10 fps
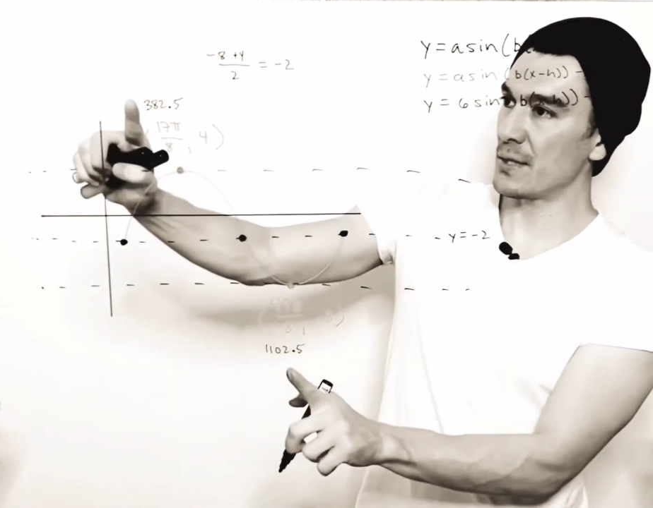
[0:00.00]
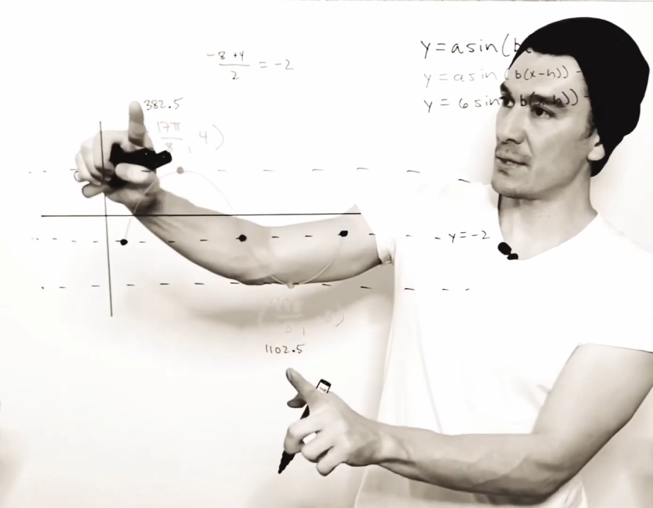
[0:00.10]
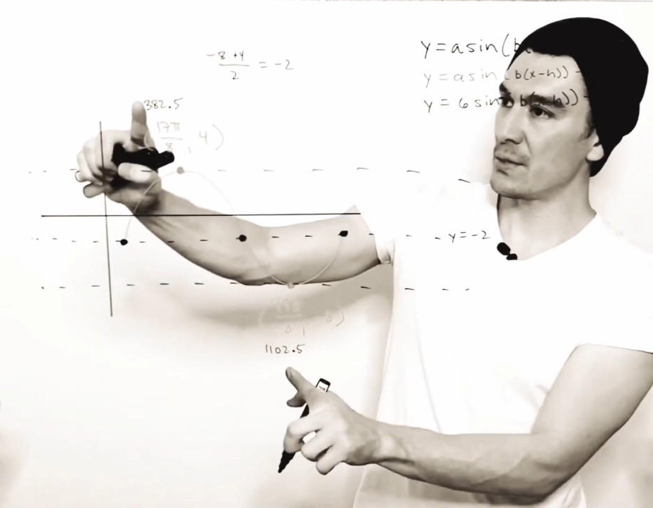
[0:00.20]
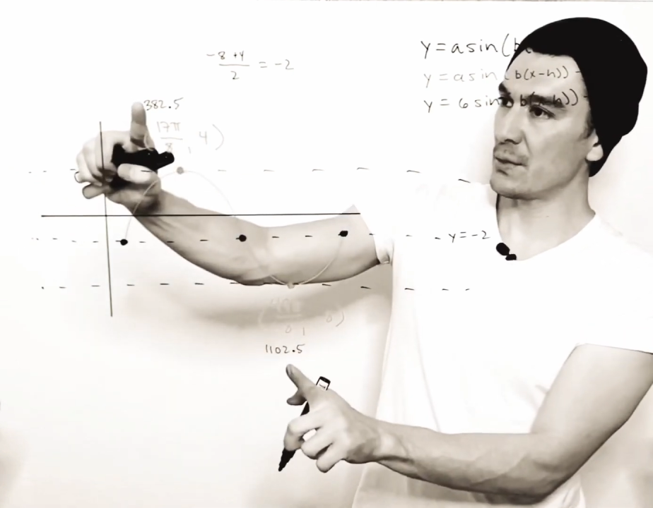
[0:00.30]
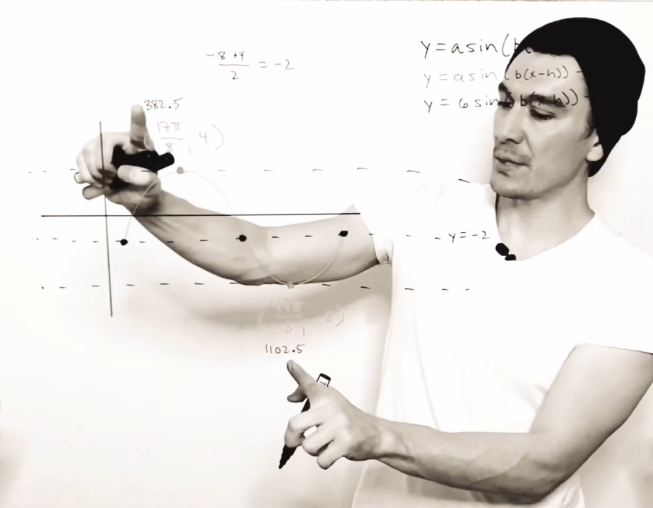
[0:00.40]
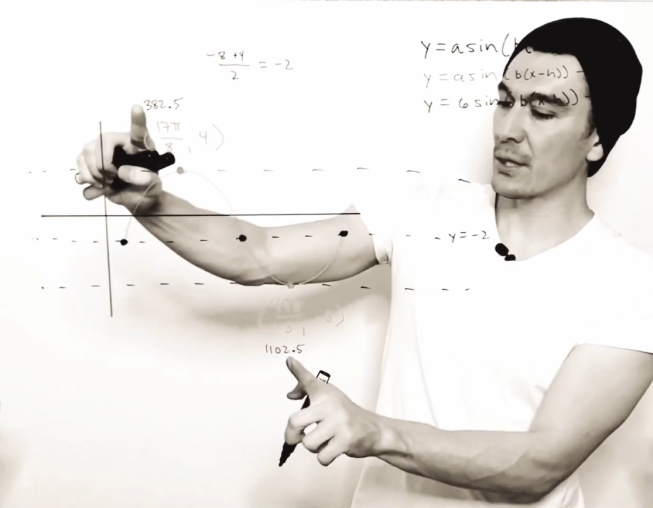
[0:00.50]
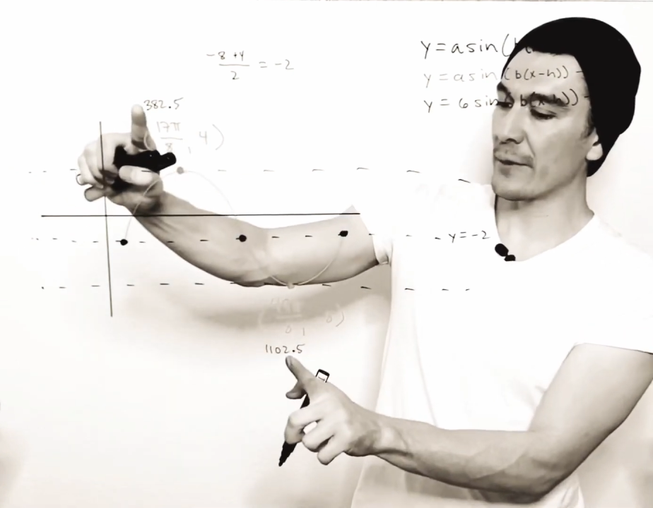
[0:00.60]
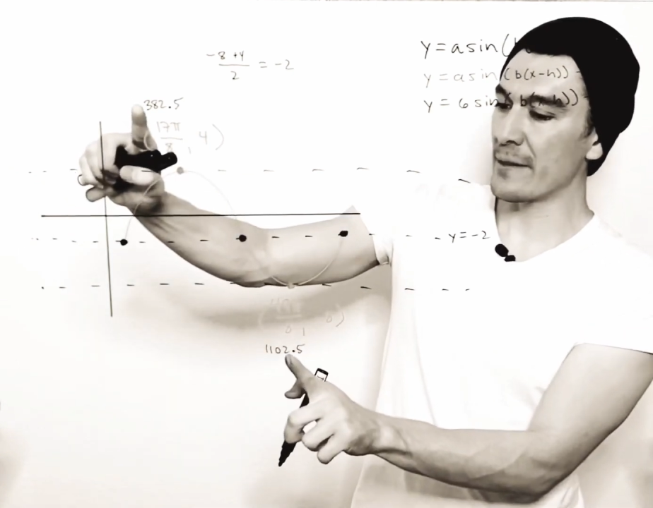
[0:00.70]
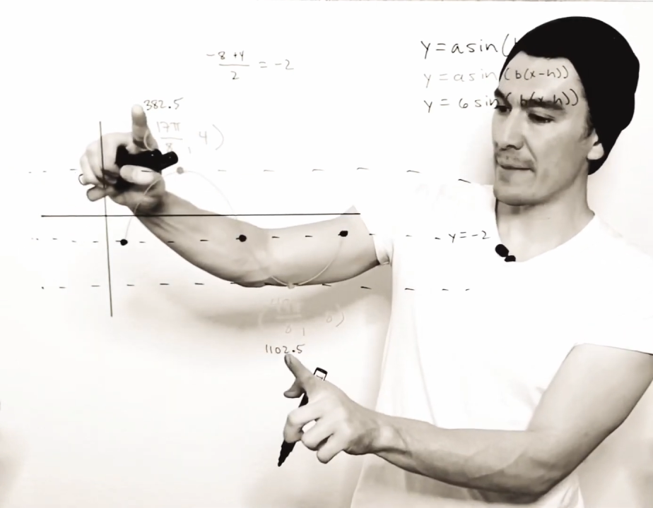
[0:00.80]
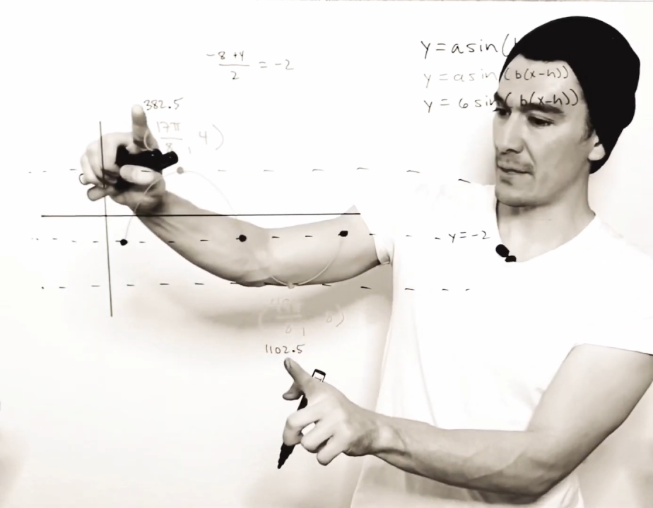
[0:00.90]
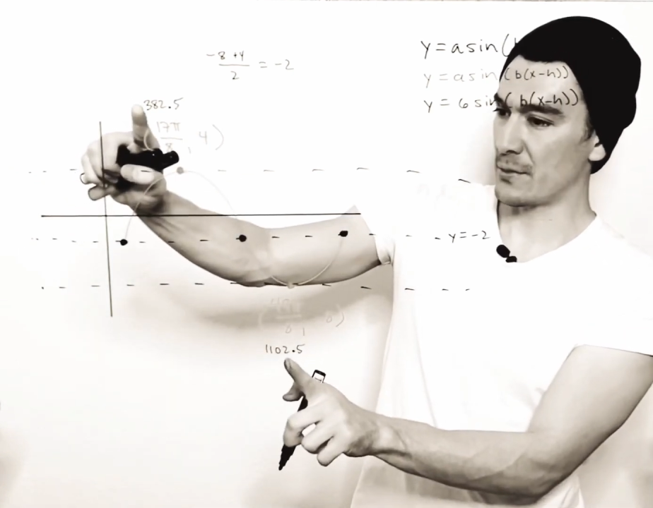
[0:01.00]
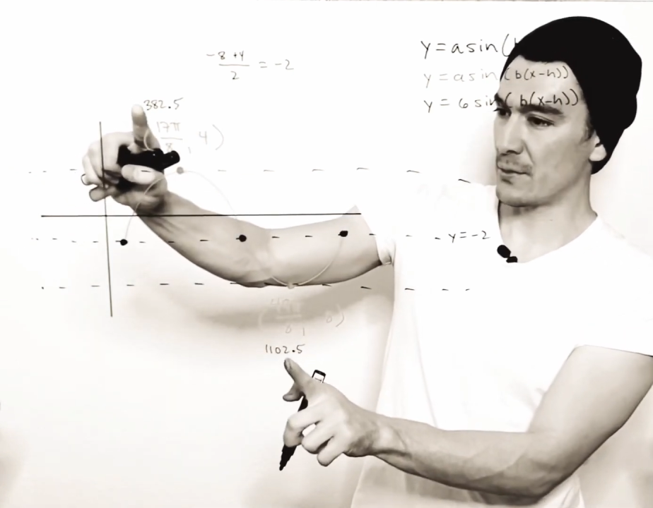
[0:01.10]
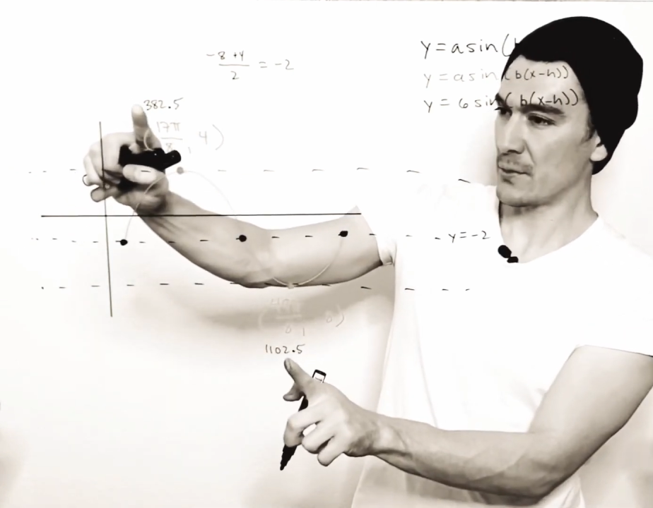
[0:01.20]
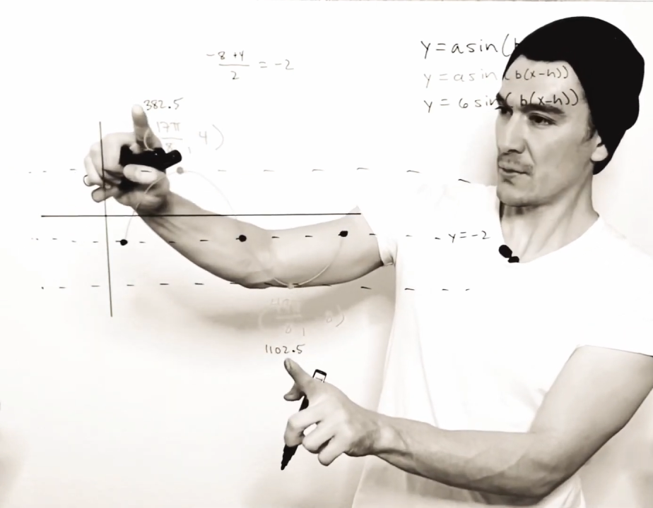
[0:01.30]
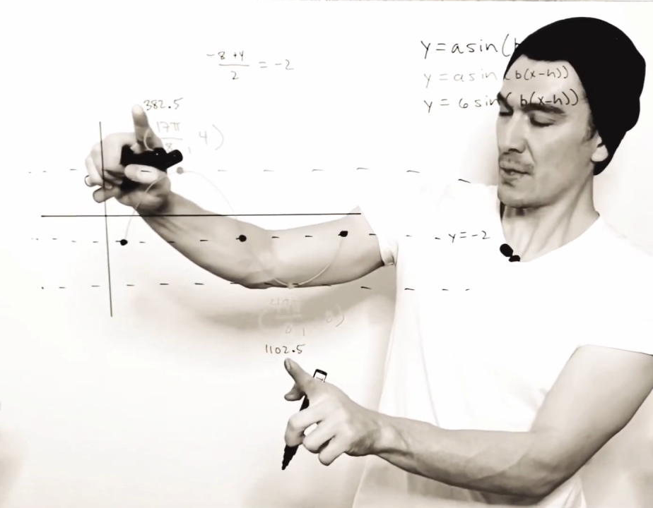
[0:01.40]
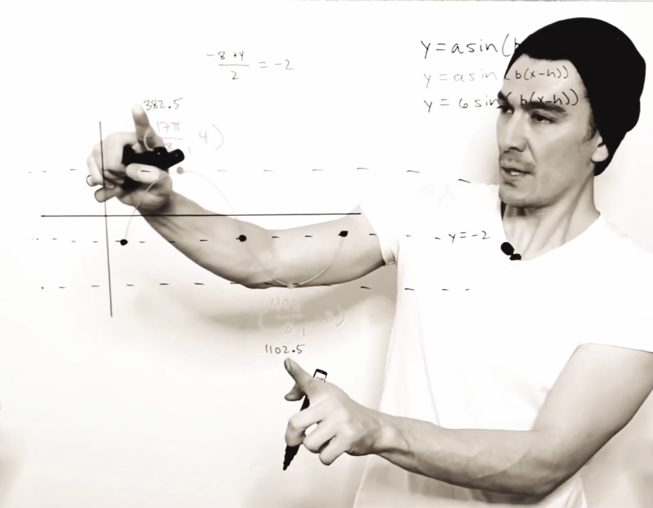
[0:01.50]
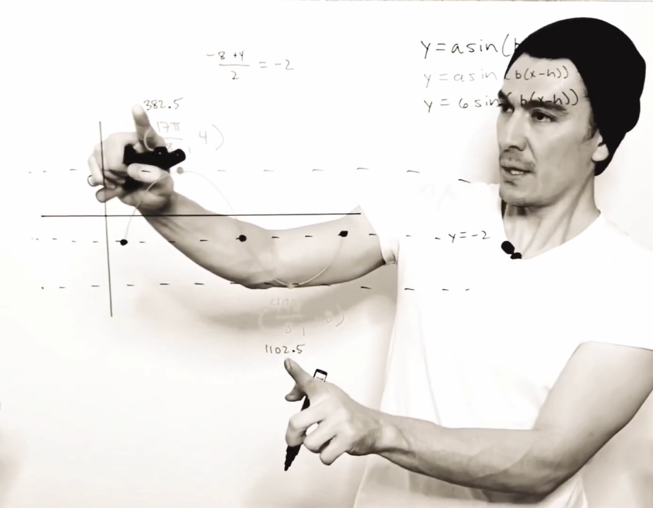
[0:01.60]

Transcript: into degree measures.